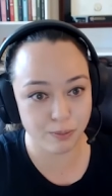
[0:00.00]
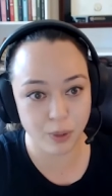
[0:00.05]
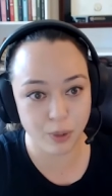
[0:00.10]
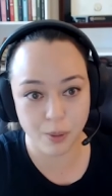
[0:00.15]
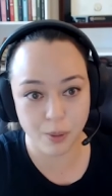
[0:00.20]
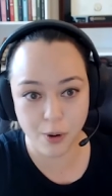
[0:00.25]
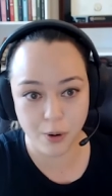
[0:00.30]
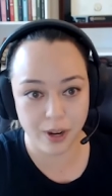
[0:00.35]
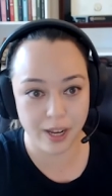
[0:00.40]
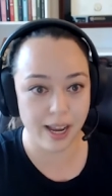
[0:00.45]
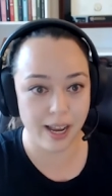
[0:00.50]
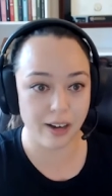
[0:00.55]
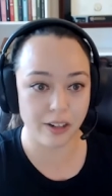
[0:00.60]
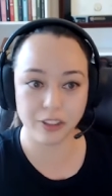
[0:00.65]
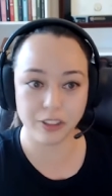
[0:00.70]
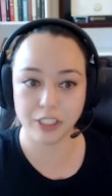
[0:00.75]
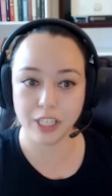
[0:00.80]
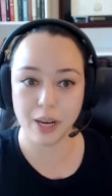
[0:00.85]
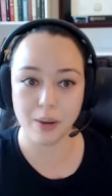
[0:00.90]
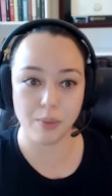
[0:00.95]
promoting echo
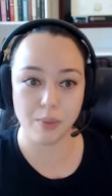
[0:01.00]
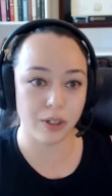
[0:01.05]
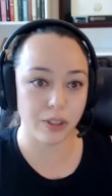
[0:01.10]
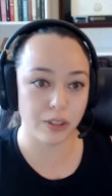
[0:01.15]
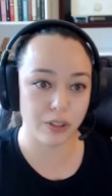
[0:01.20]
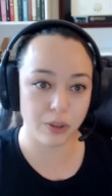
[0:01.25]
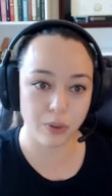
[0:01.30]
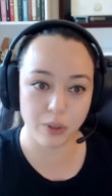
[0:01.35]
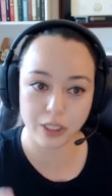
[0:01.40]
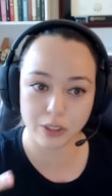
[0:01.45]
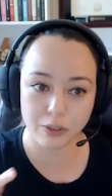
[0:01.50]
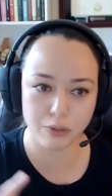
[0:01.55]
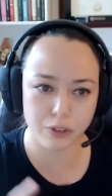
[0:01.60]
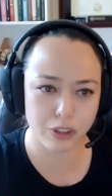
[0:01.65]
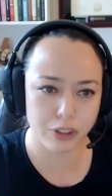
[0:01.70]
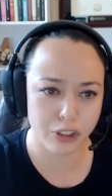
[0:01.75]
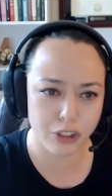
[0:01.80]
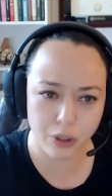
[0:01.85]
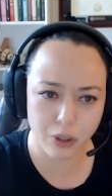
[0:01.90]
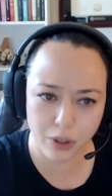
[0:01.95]
chambers or is for
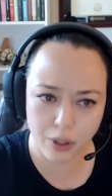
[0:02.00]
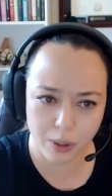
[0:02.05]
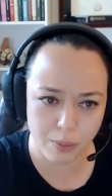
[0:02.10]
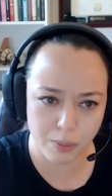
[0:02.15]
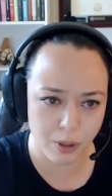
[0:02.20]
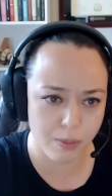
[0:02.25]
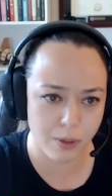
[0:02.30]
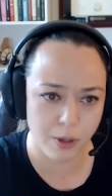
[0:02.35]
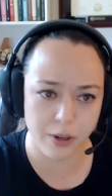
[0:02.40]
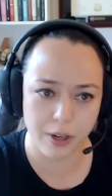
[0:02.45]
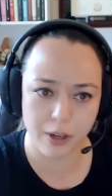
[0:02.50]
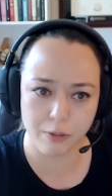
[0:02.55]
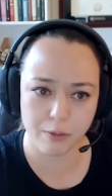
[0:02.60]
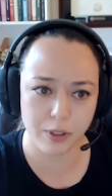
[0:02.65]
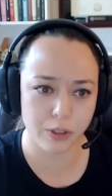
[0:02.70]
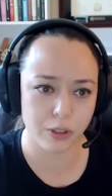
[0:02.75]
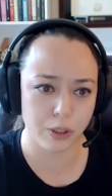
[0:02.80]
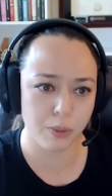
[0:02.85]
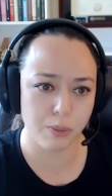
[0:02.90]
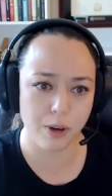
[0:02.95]
sure promoting
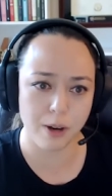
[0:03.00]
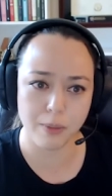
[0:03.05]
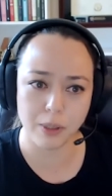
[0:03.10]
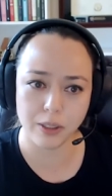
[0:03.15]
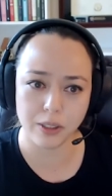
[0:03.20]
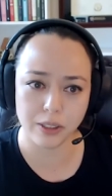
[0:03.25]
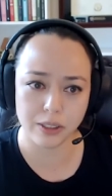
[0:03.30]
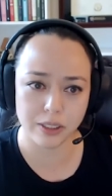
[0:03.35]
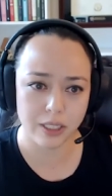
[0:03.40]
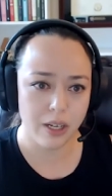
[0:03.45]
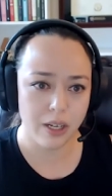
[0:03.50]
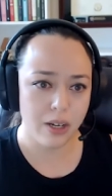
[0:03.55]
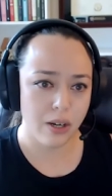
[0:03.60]
filter bubbles